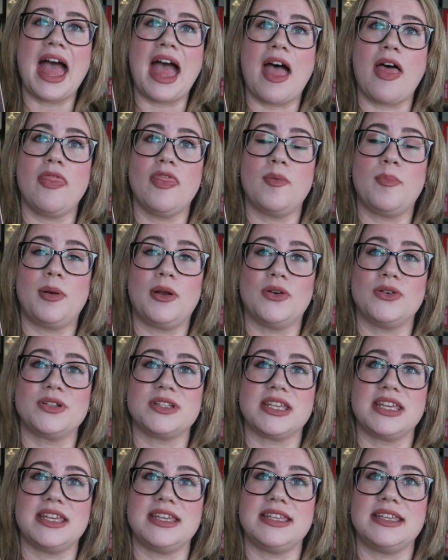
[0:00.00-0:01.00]
and the
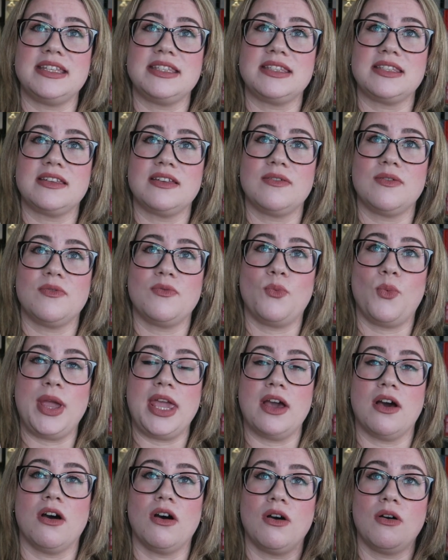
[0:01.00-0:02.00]
plot is
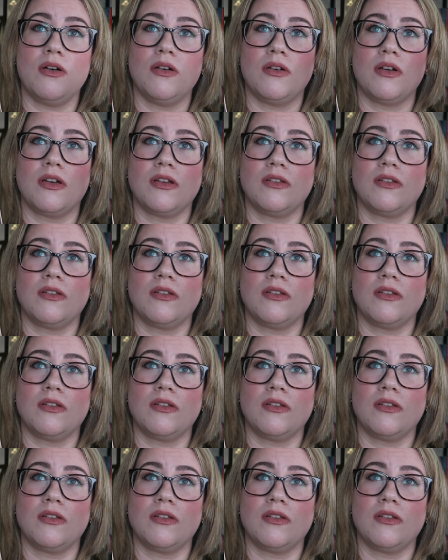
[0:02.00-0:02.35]
we are